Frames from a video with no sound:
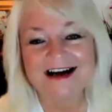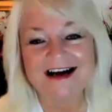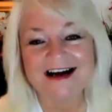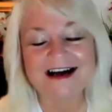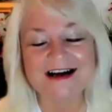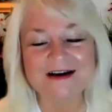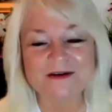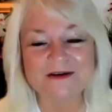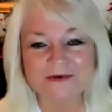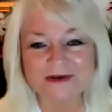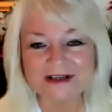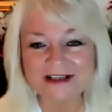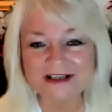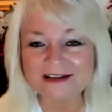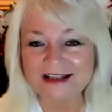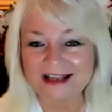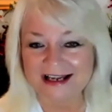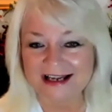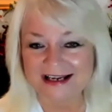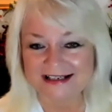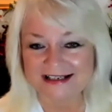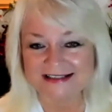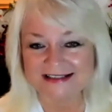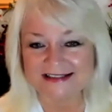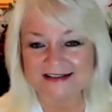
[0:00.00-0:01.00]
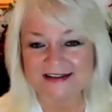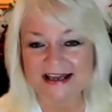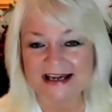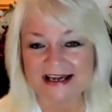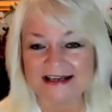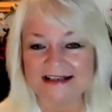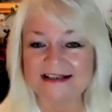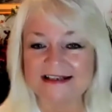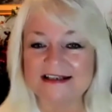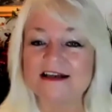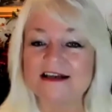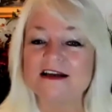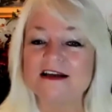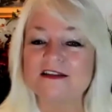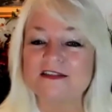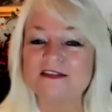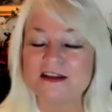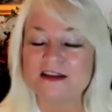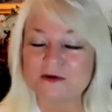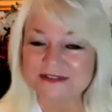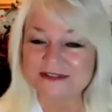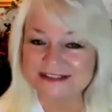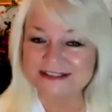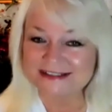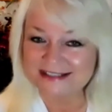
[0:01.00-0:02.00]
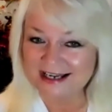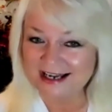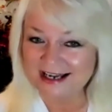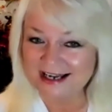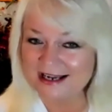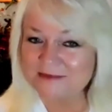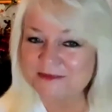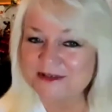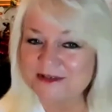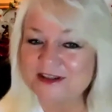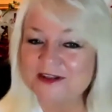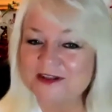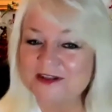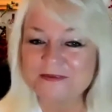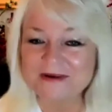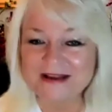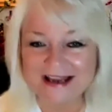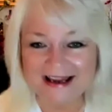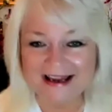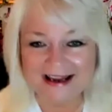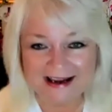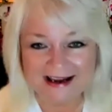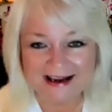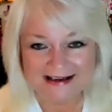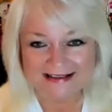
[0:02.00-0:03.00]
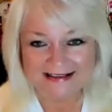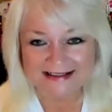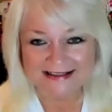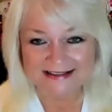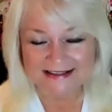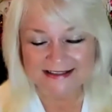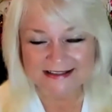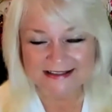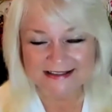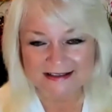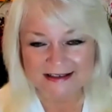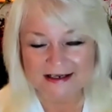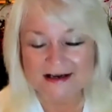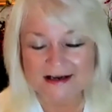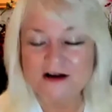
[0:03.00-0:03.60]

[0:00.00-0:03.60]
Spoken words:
I realized that there was a time in the past